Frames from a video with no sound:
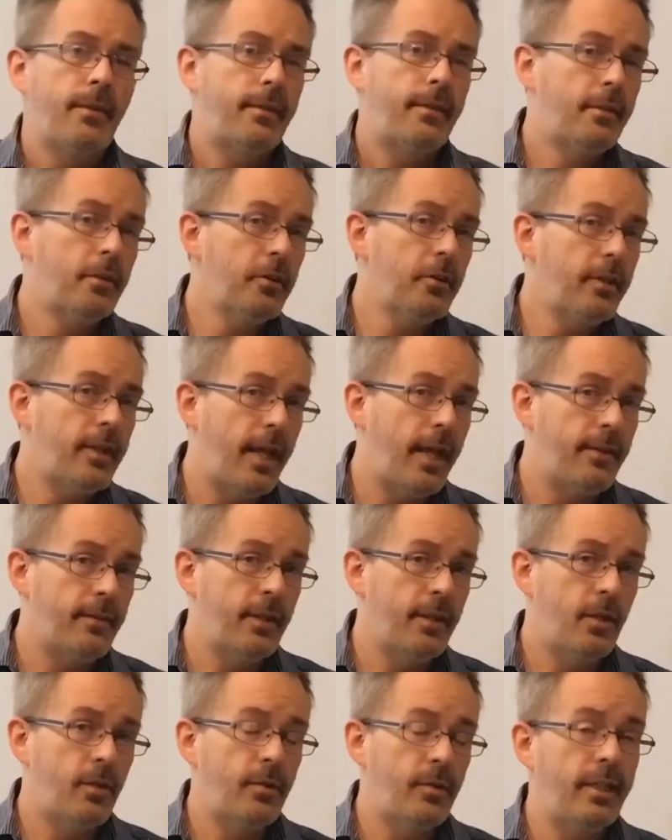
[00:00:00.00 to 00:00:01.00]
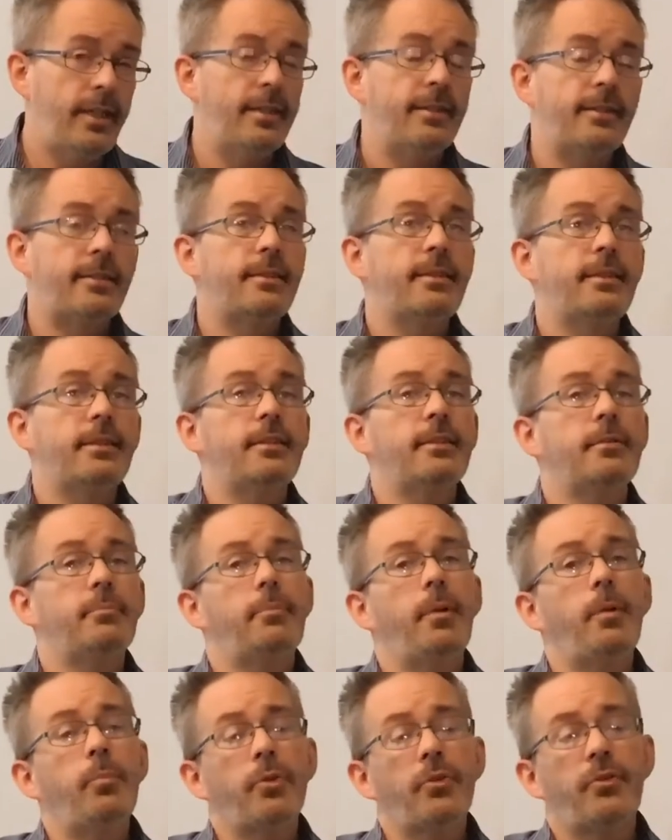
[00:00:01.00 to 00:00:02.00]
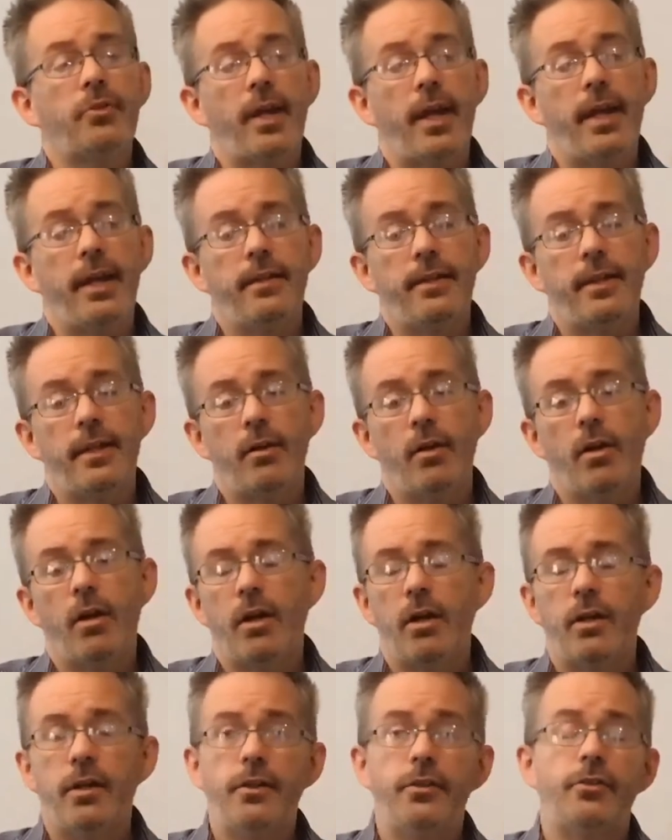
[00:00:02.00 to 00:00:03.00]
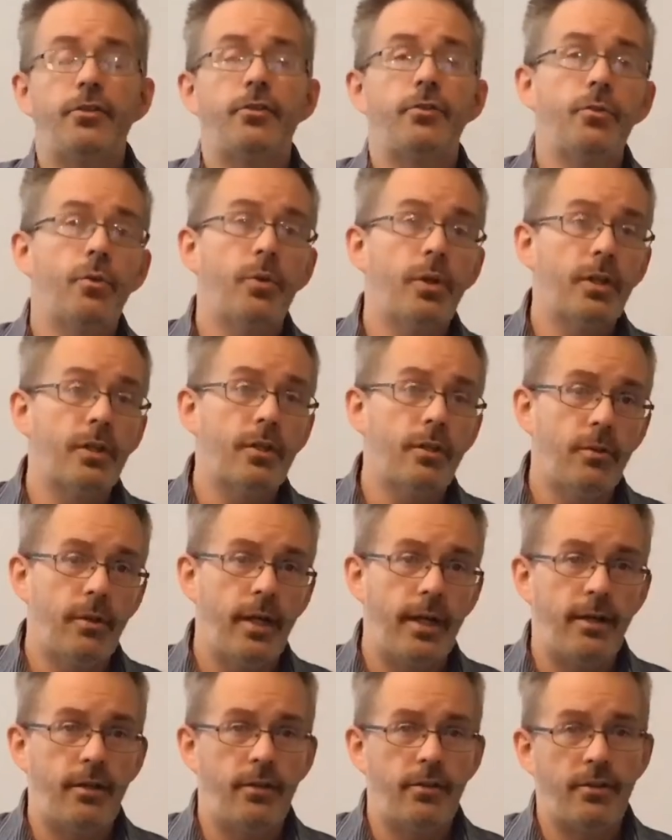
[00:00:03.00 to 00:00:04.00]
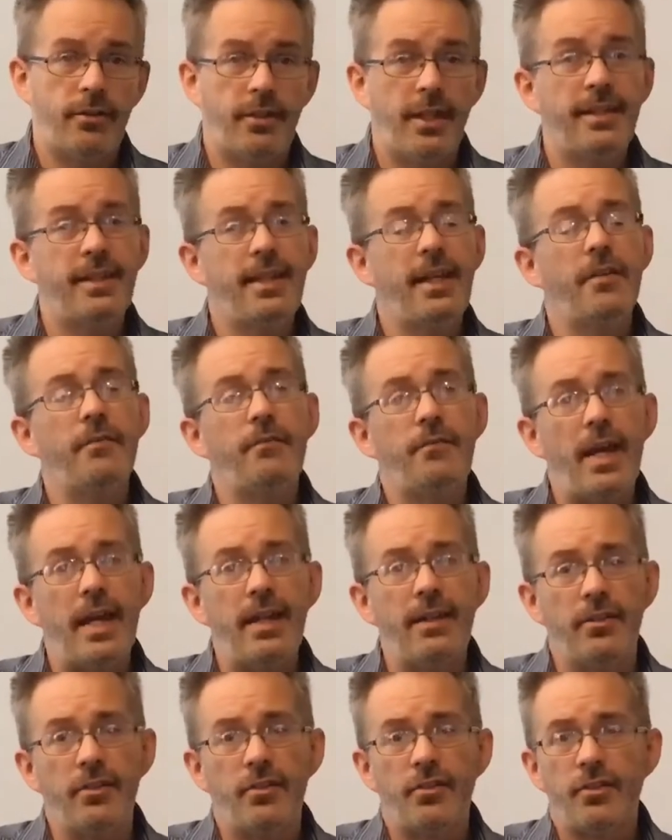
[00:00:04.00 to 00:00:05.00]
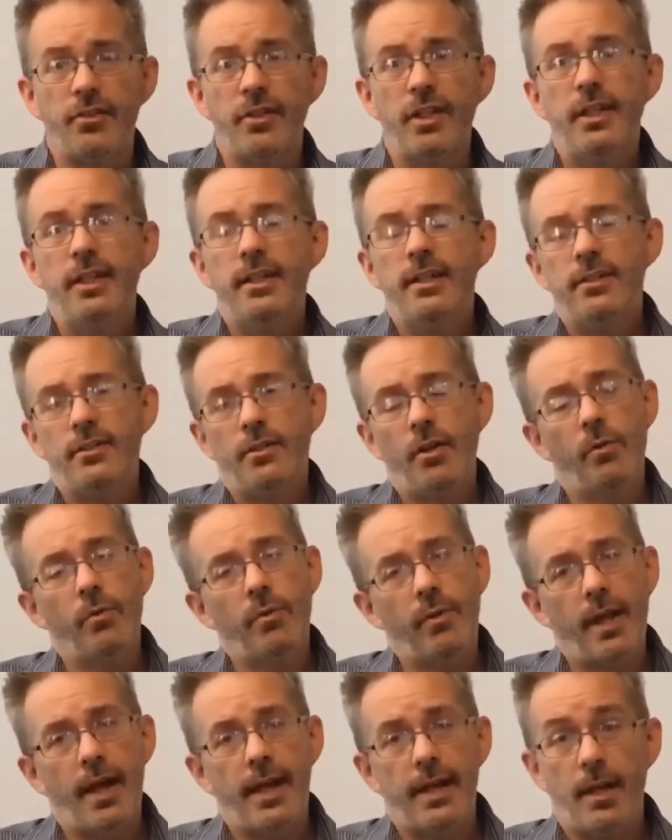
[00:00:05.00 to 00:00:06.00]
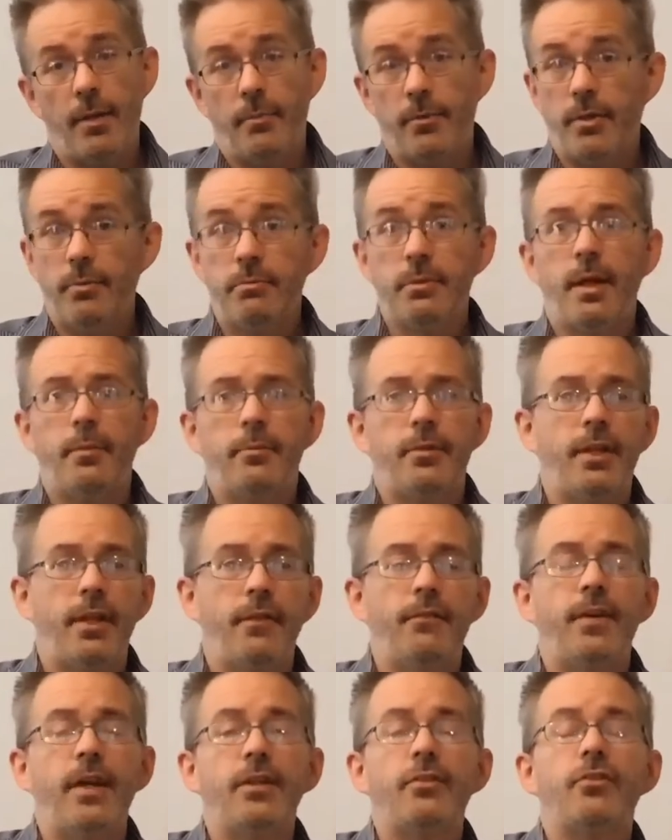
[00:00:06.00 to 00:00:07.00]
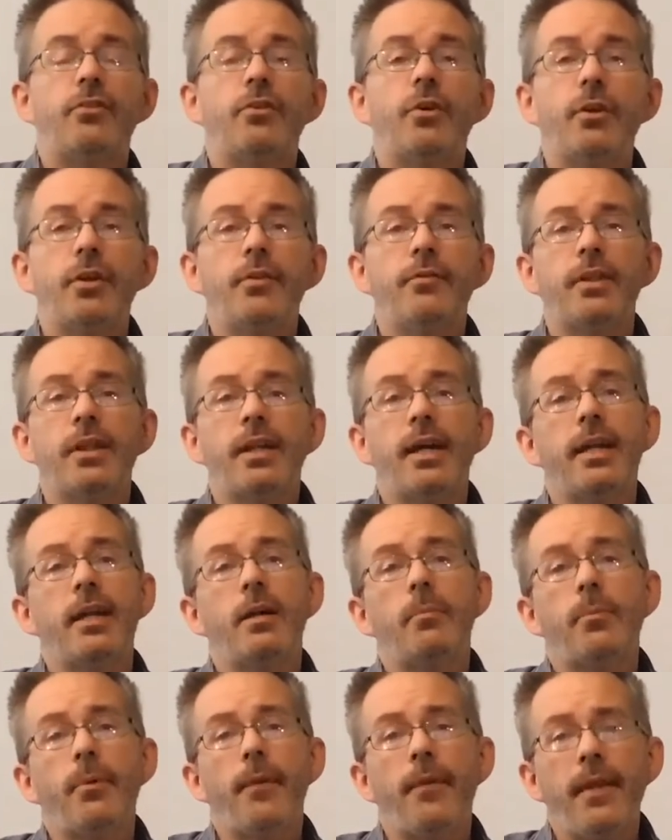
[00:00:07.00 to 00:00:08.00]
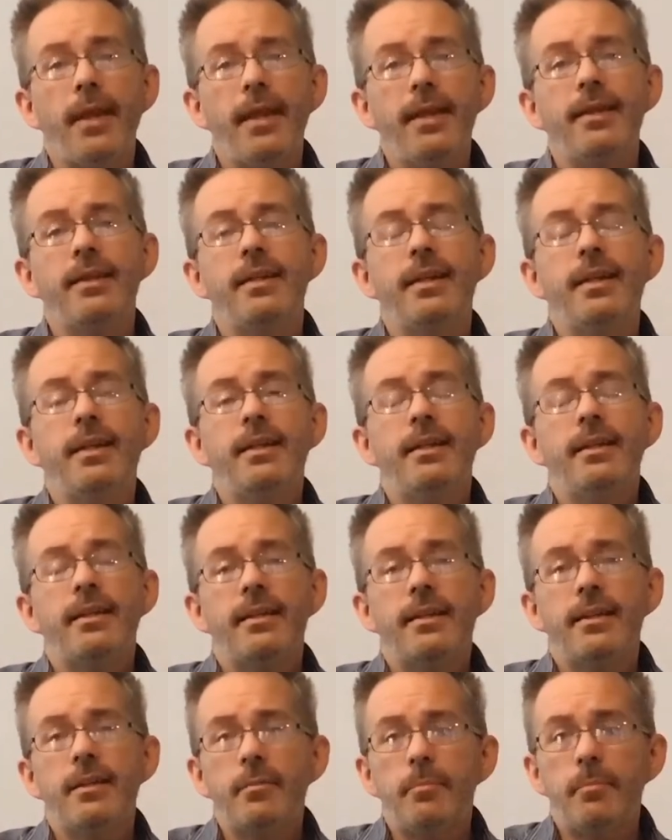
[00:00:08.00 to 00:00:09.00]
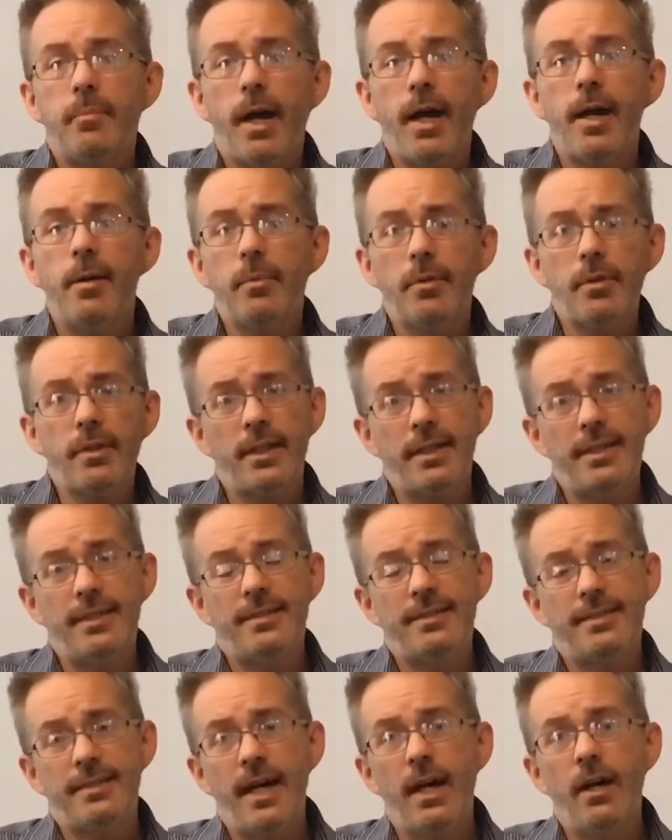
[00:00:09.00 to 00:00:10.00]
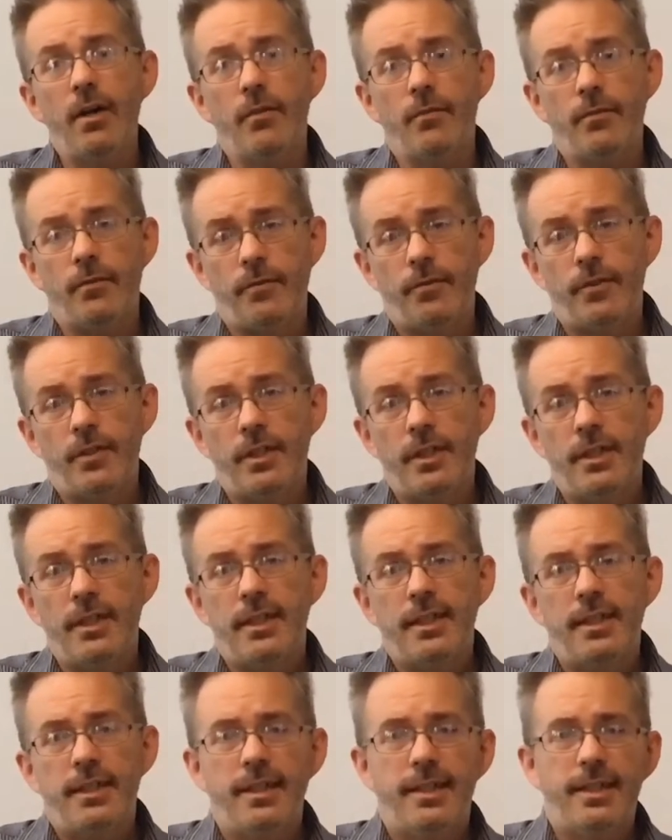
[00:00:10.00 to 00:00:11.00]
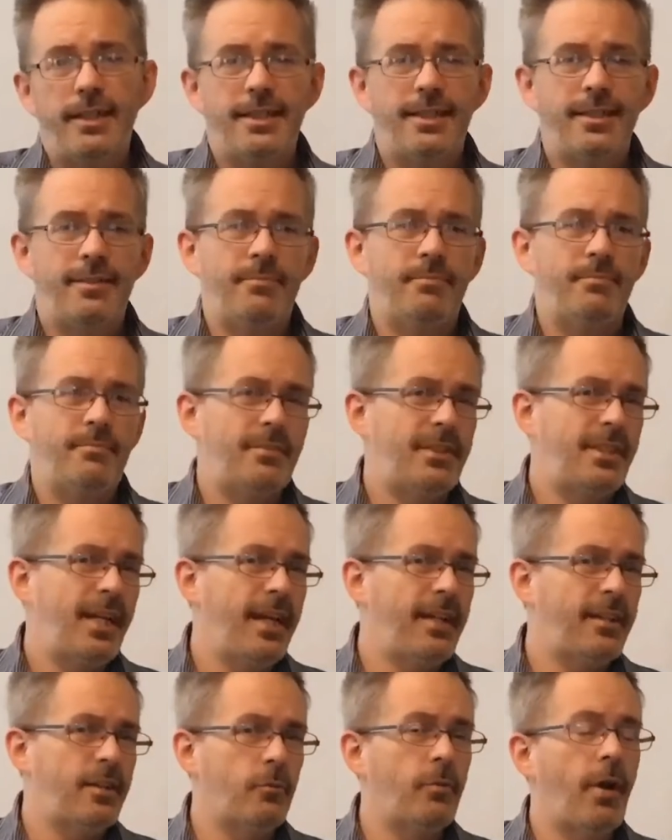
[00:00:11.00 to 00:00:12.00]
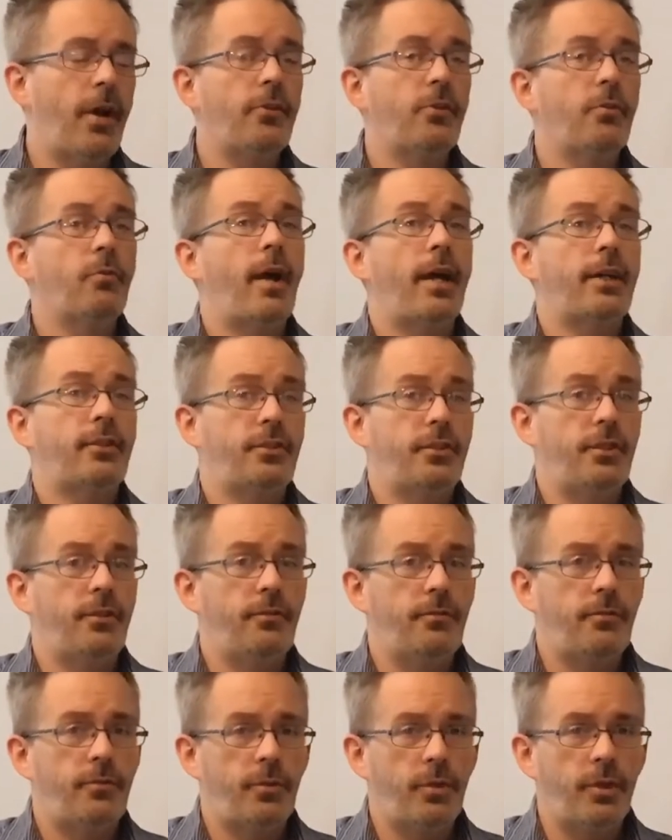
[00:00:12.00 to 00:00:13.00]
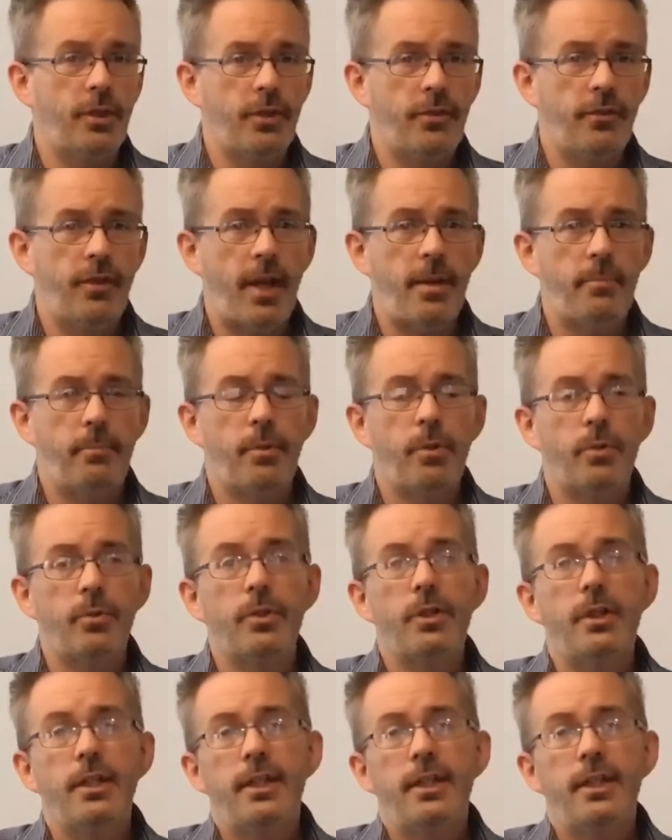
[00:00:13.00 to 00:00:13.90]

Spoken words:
third thing, though, is people say there are historical errors, that the events don't line up. Sometimes the events don't even line up within the Bible itself. Take the resurrection, for example.